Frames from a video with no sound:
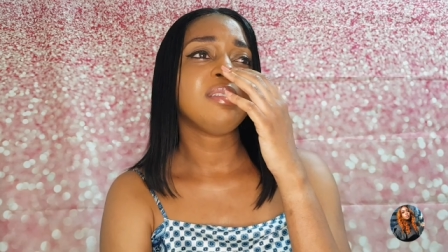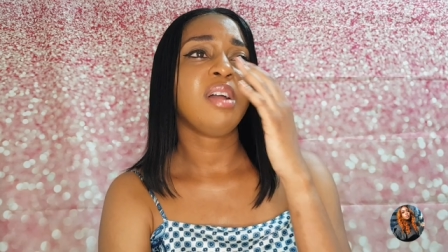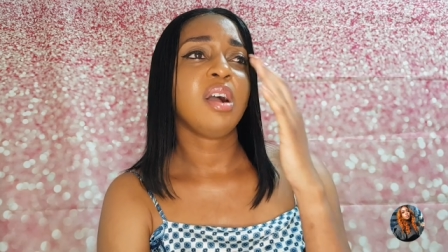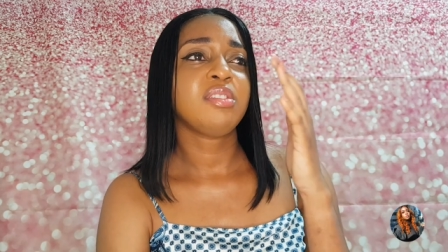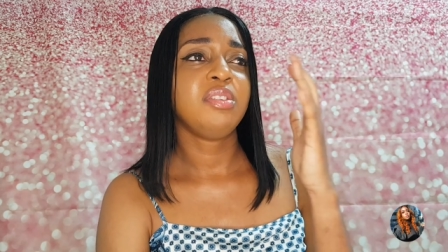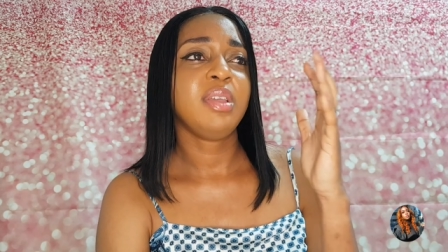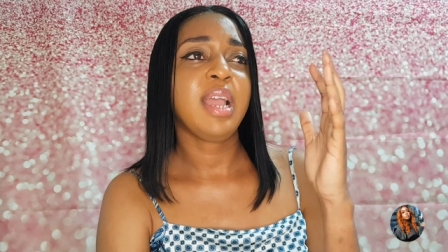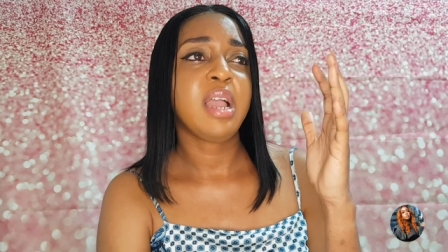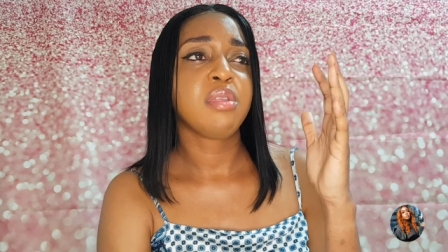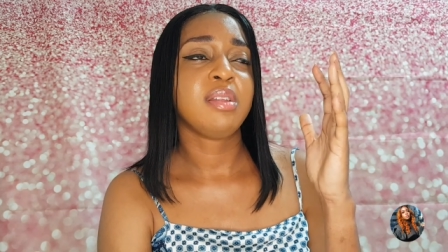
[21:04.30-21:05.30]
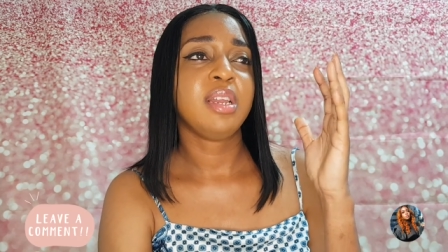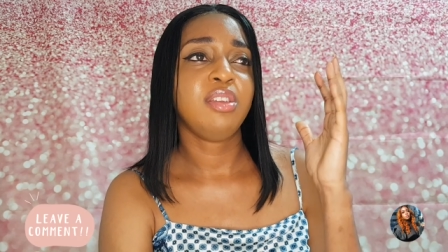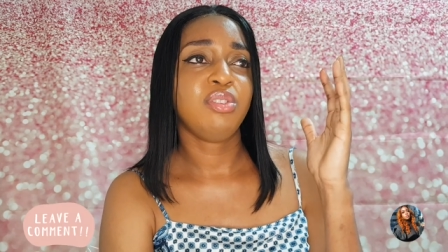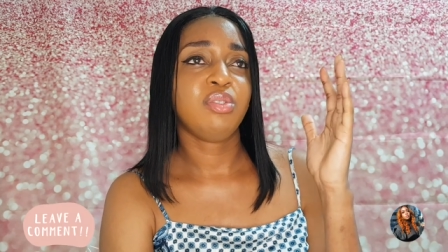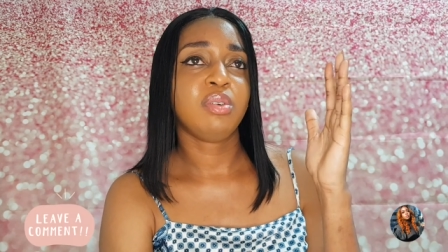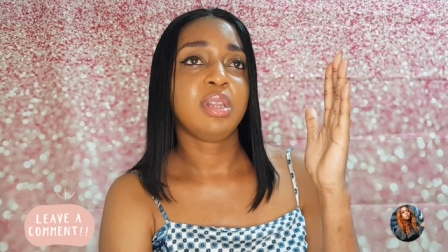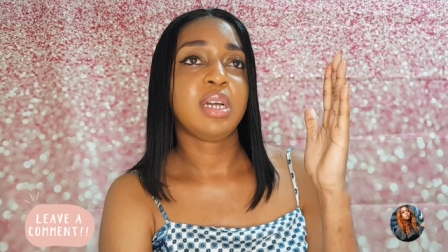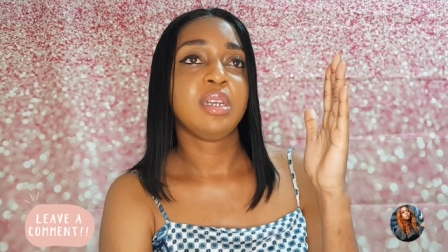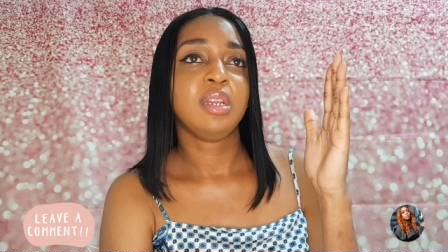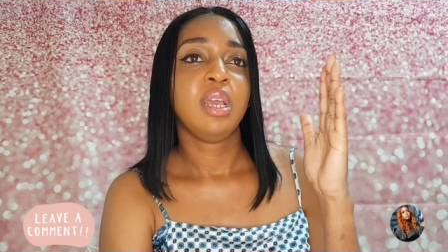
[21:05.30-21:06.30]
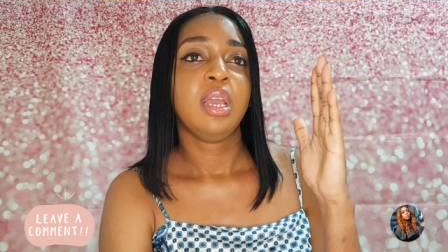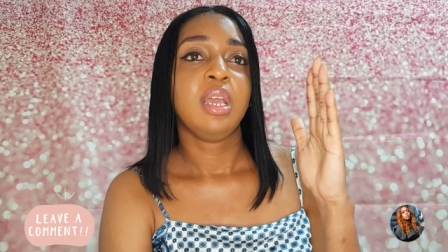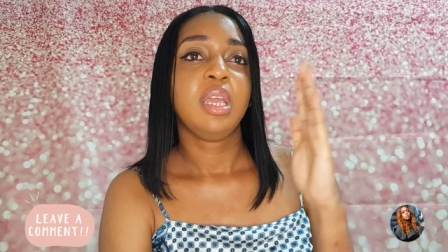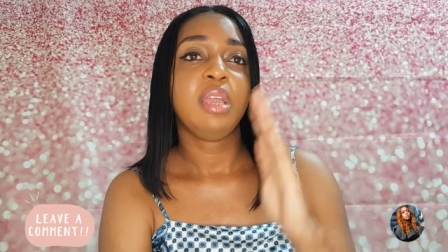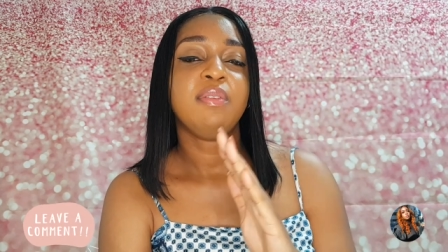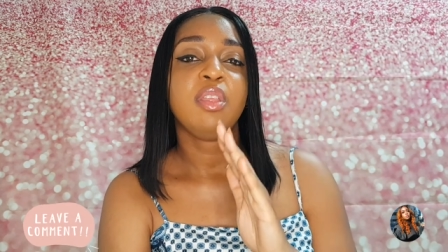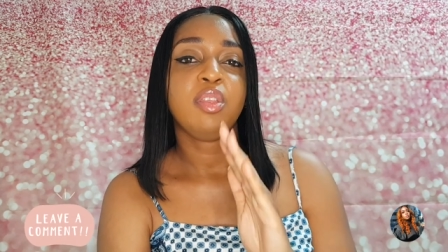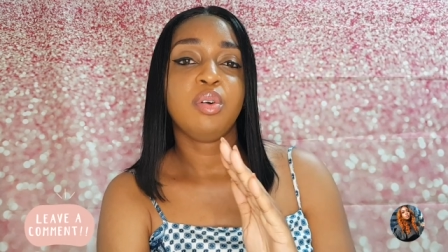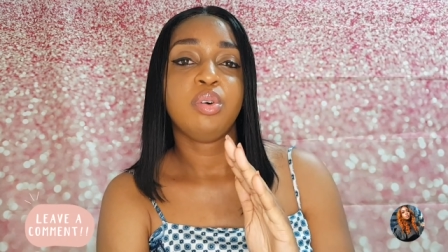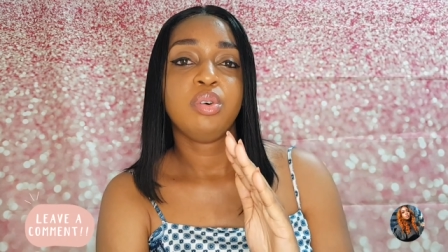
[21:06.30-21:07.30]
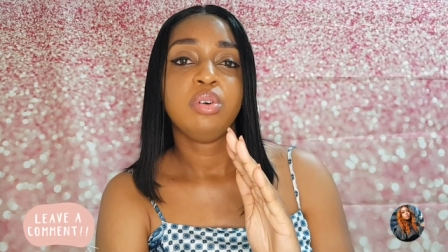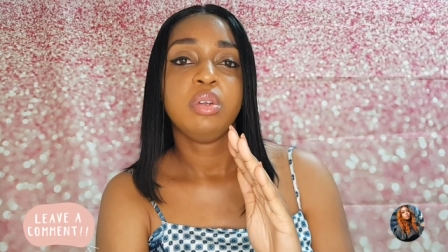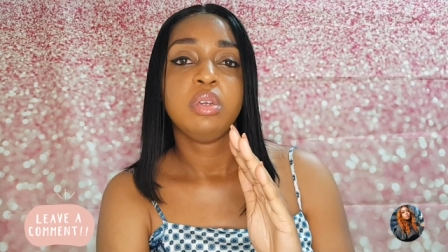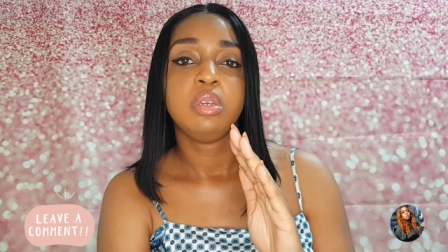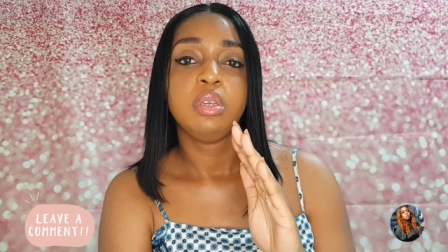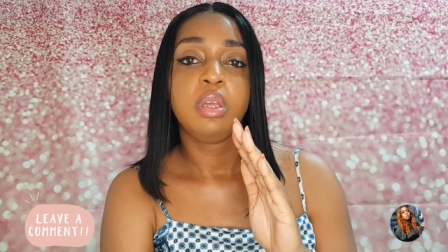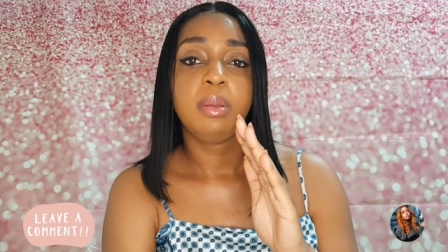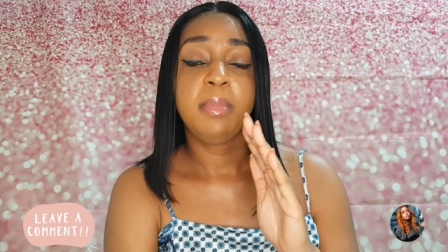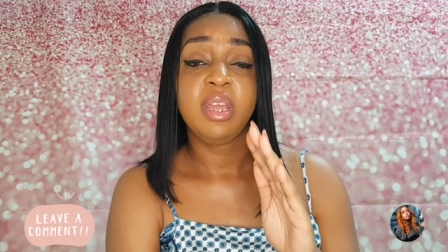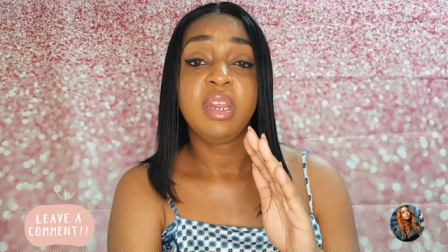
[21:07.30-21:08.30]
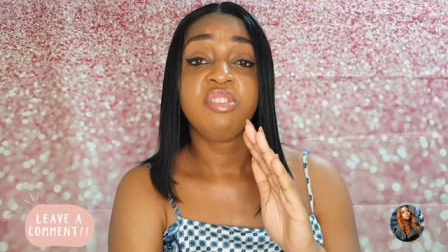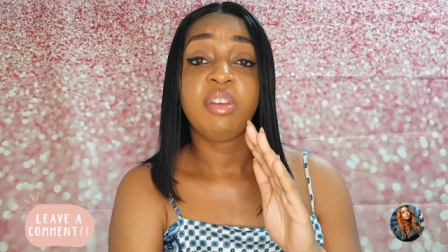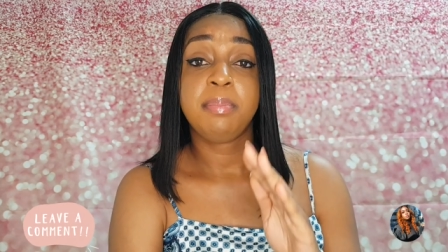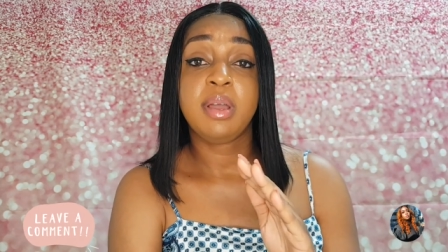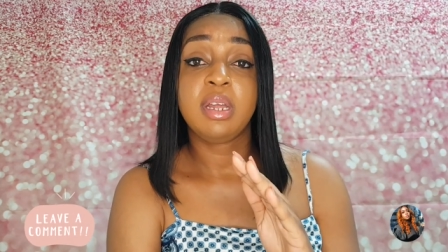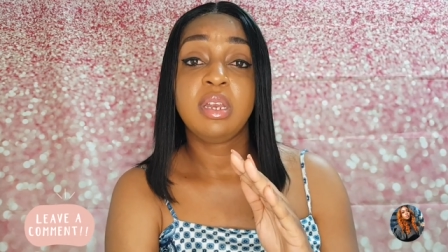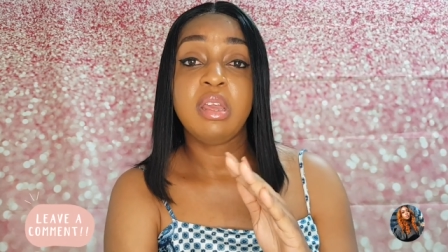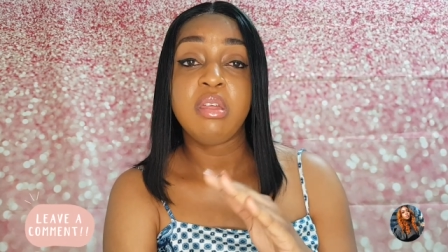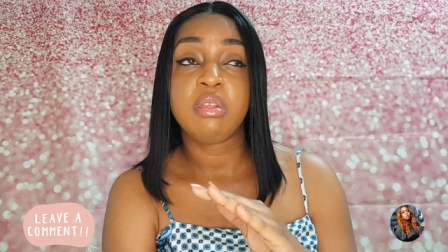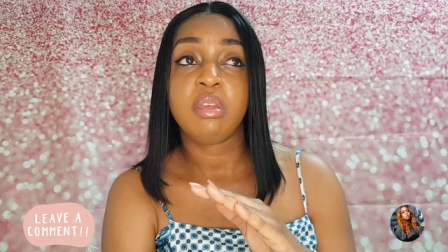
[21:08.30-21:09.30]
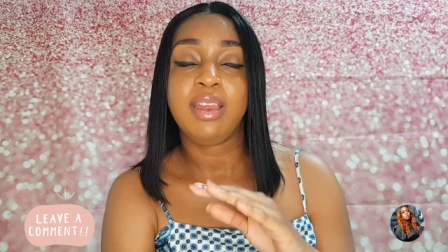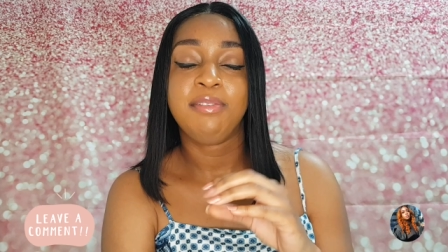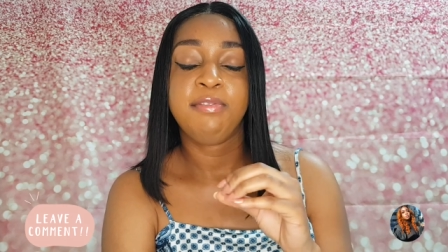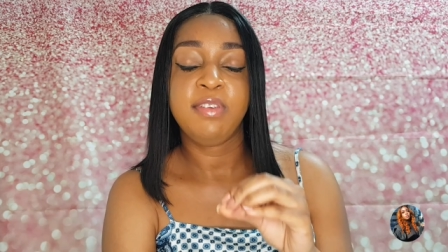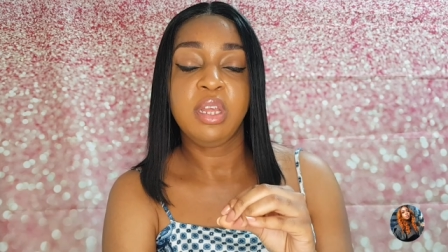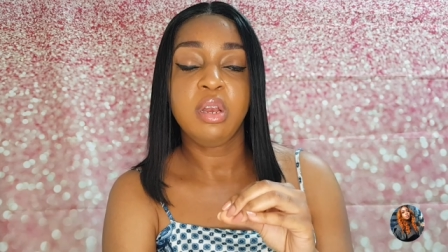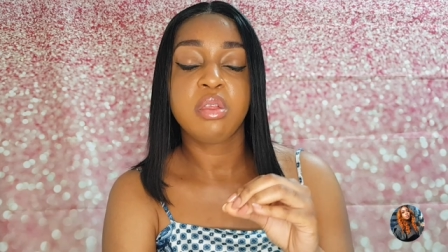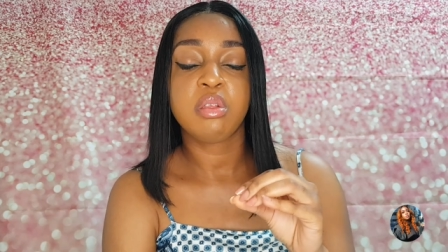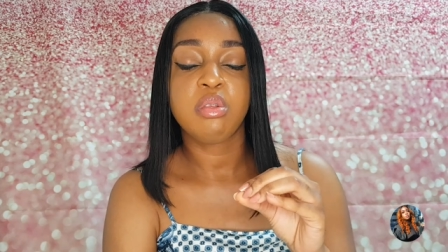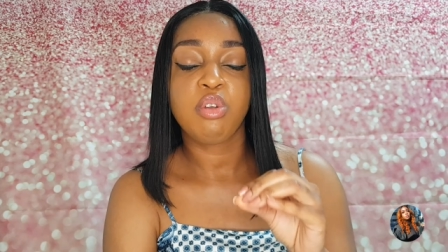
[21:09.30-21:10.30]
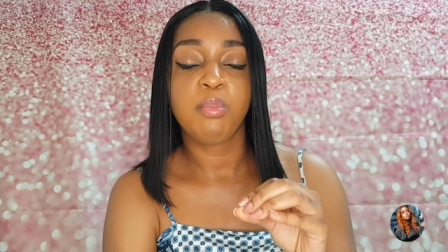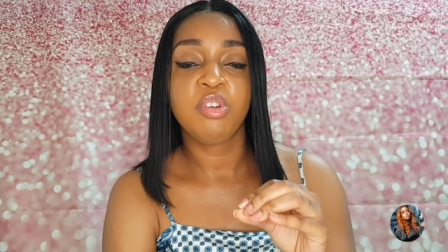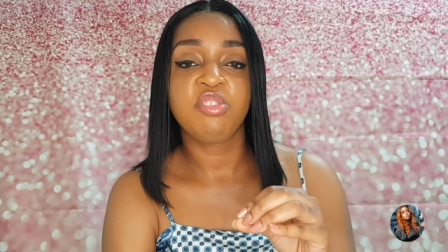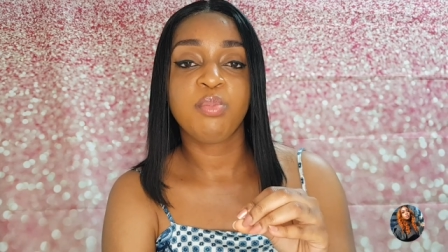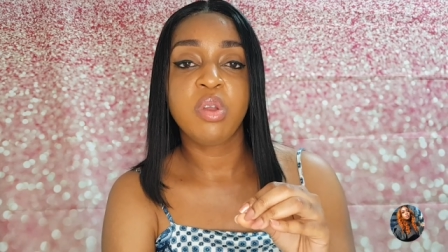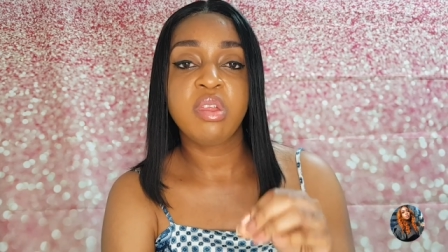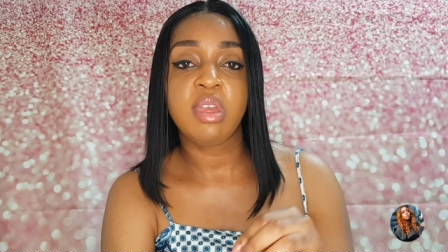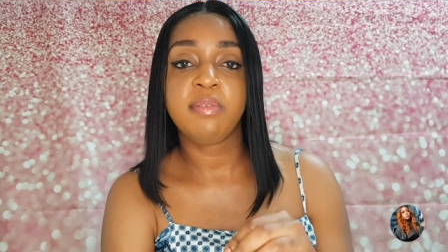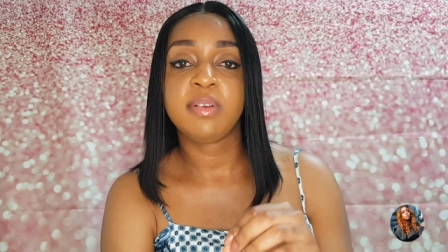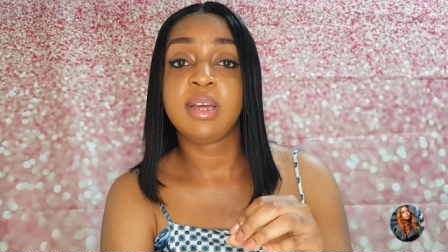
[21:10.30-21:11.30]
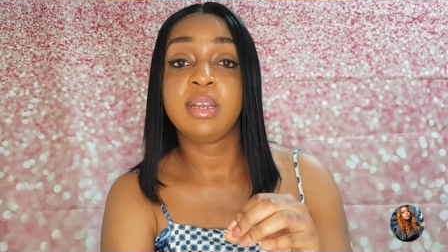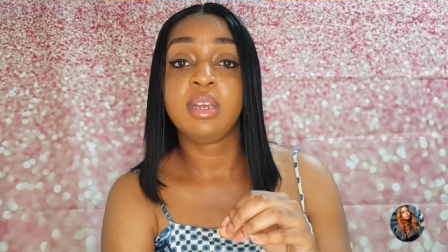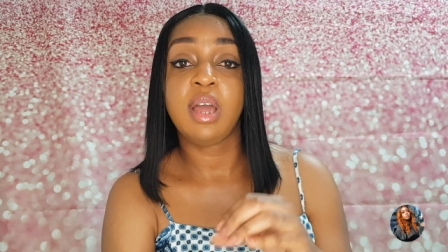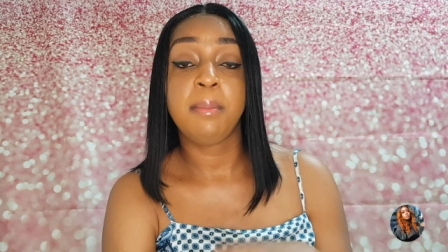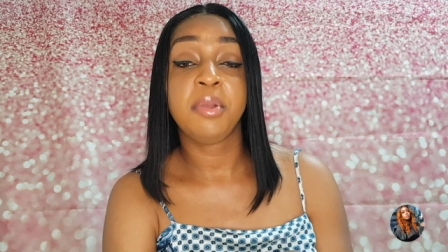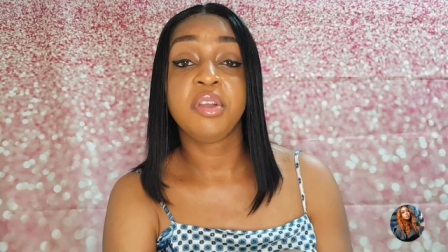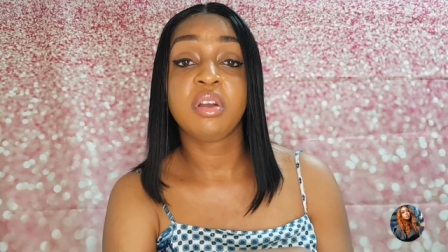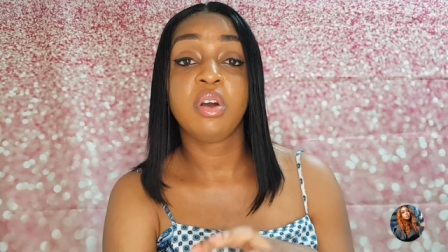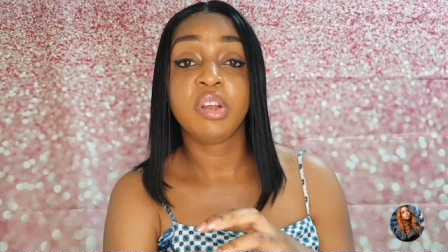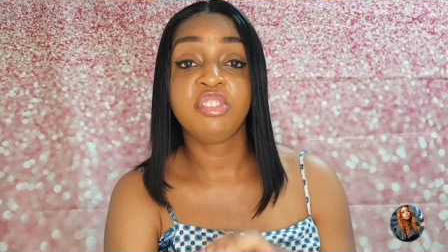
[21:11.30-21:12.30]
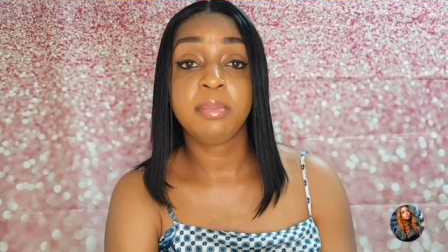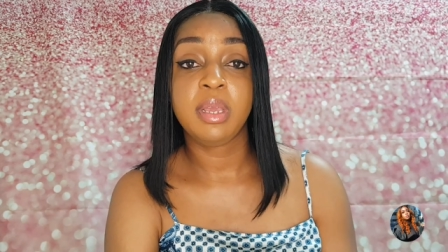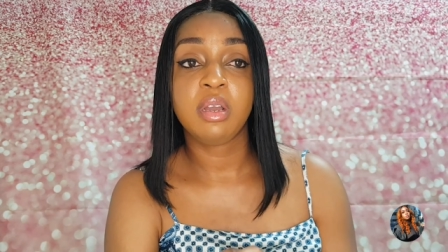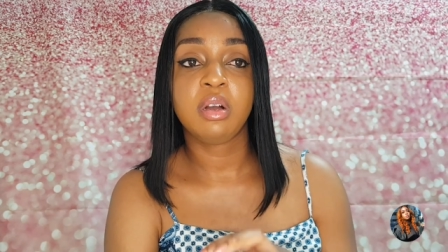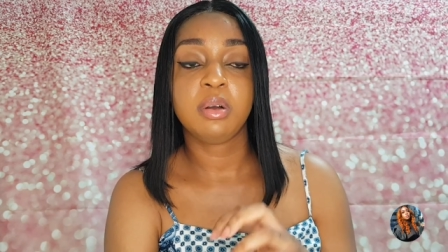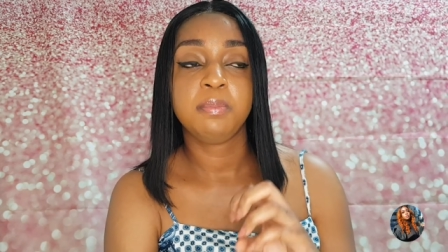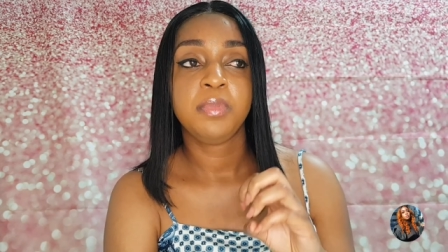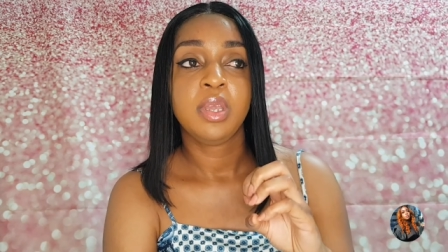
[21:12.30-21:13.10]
to talk to you guys to let you know that even though being in Japan is it feels so much more safer than America or Jamaica.